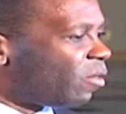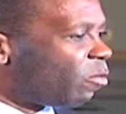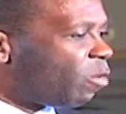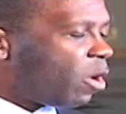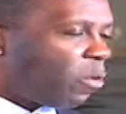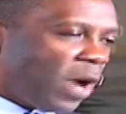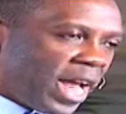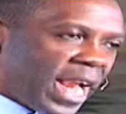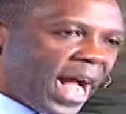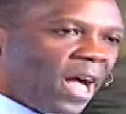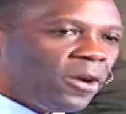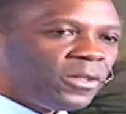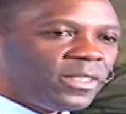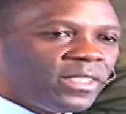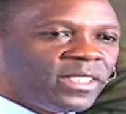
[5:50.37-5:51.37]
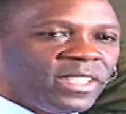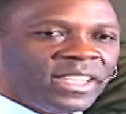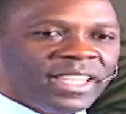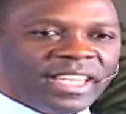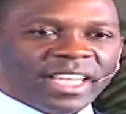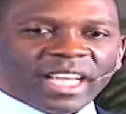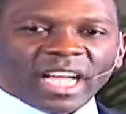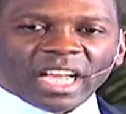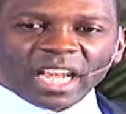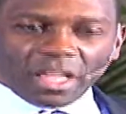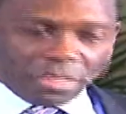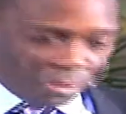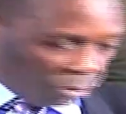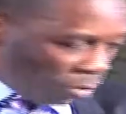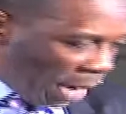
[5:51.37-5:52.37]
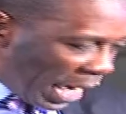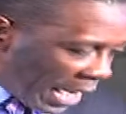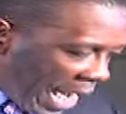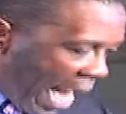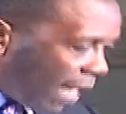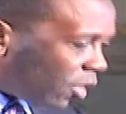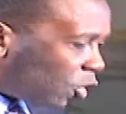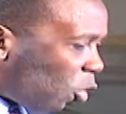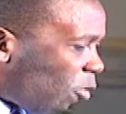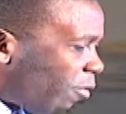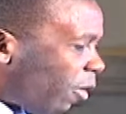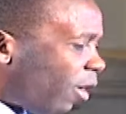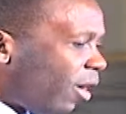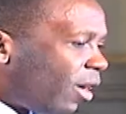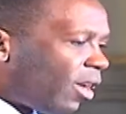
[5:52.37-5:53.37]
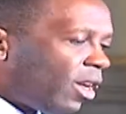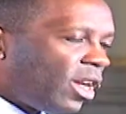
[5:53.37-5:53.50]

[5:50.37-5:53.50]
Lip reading: We went out and I threw my nets over,